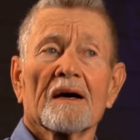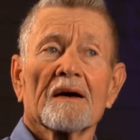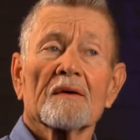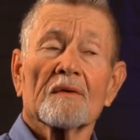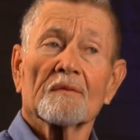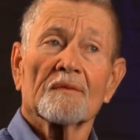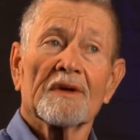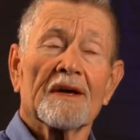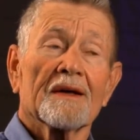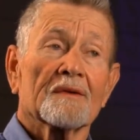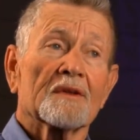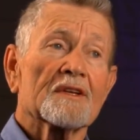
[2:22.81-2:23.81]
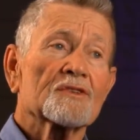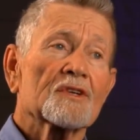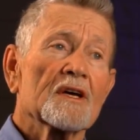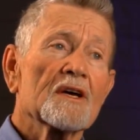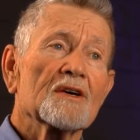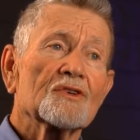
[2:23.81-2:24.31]
I, at
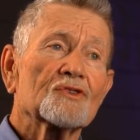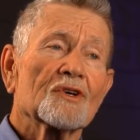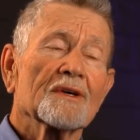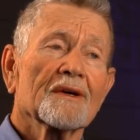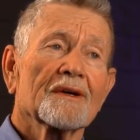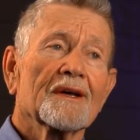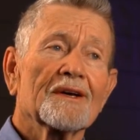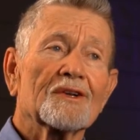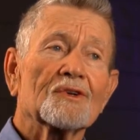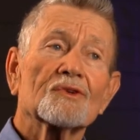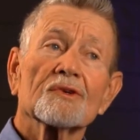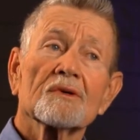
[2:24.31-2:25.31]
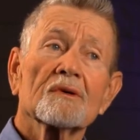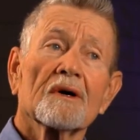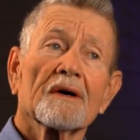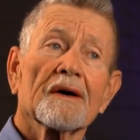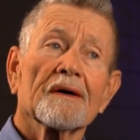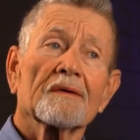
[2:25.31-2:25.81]
this age, at
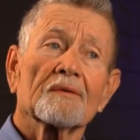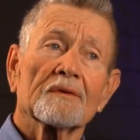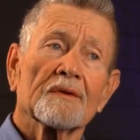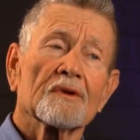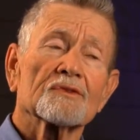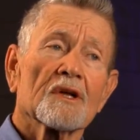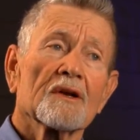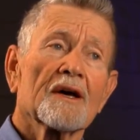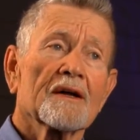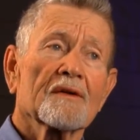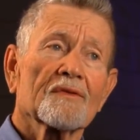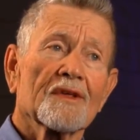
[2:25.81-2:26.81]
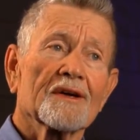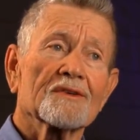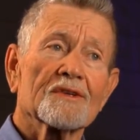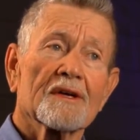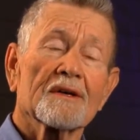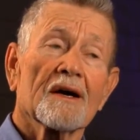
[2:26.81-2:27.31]
82, there's a lot of
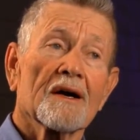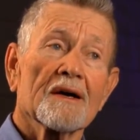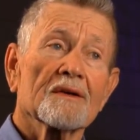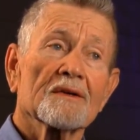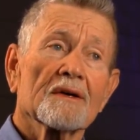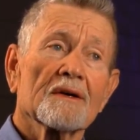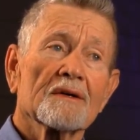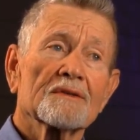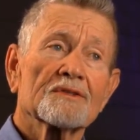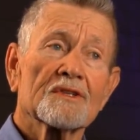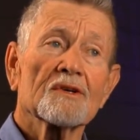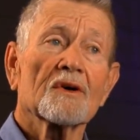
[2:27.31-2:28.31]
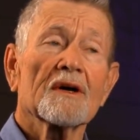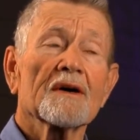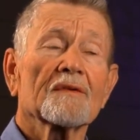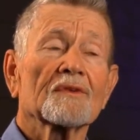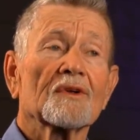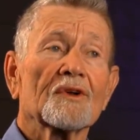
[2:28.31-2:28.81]
things that I still
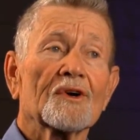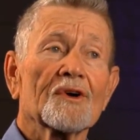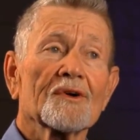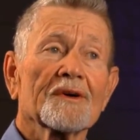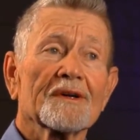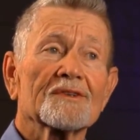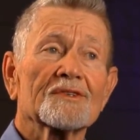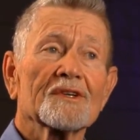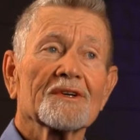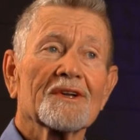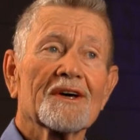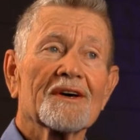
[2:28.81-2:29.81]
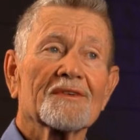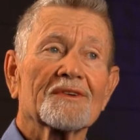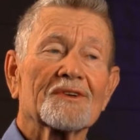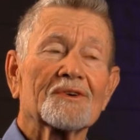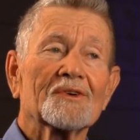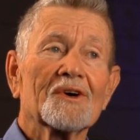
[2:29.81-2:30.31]
have to learn and still
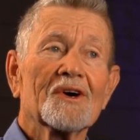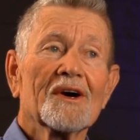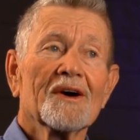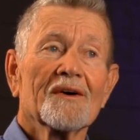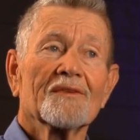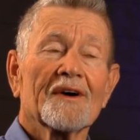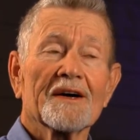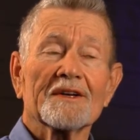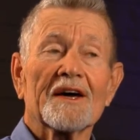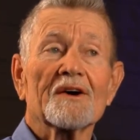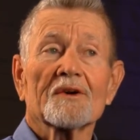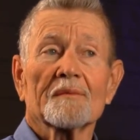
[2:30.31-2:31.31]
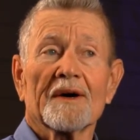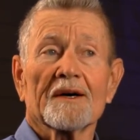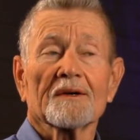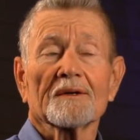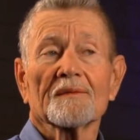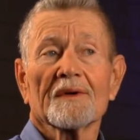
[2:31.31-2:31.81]
have to find out
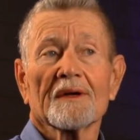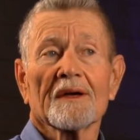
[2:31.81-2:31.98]
about.